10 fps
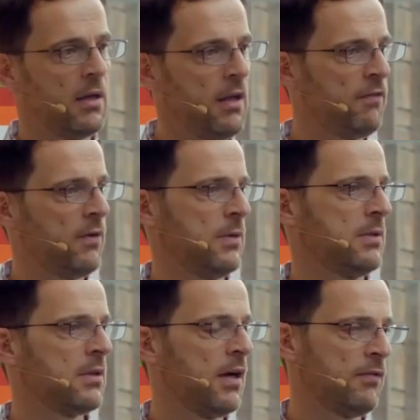
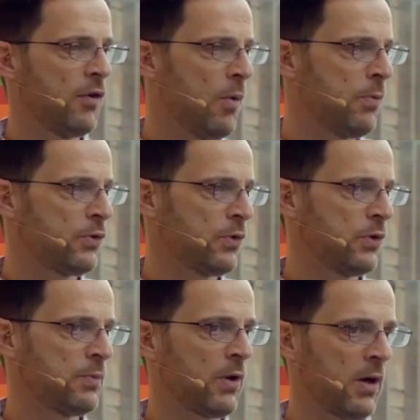influence of open
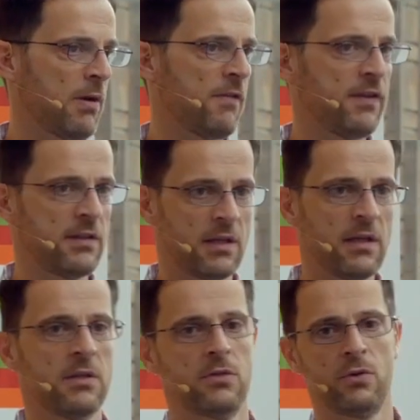source program office
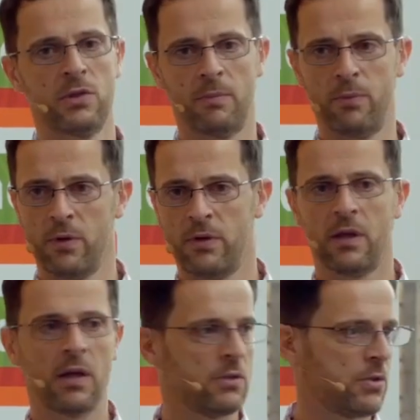is to support the
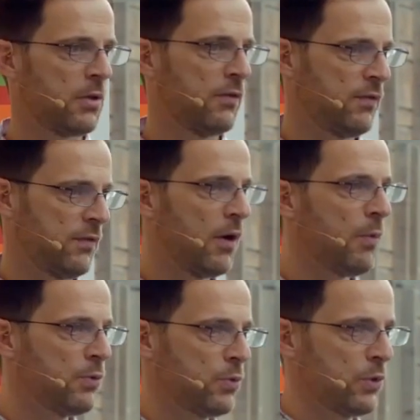culture of
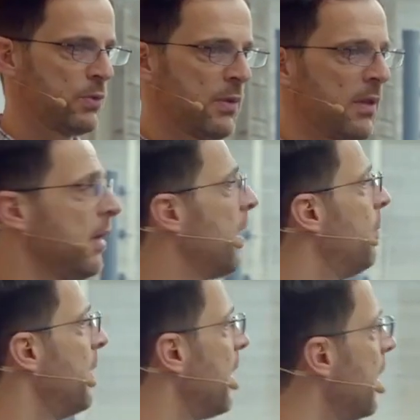open source within the company.